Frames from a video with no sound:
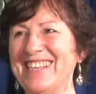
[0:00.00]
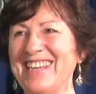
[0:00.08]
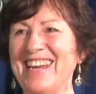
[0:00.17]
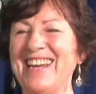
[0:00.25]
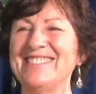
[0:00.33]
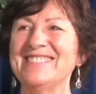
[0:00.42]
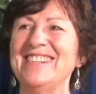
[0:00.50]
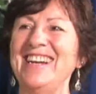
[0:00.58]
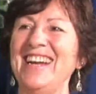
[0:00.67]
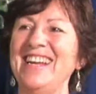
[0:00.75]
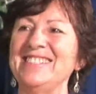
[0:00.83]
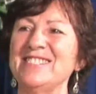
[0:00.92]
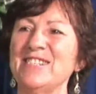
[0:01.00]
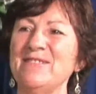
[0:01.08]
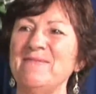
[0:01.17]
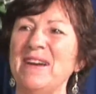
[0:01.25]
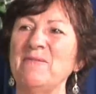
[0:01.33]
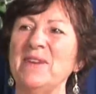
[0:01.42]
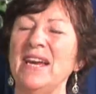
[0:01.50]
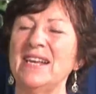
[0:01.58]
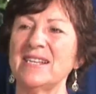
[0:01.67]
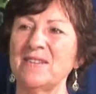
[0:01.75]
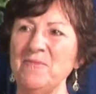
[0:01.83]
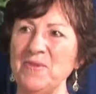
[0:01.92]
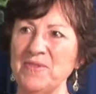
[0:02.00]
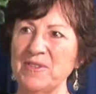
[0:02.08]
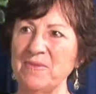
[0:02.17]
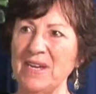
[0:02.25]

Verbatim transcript: yeah, and um, and we had a community.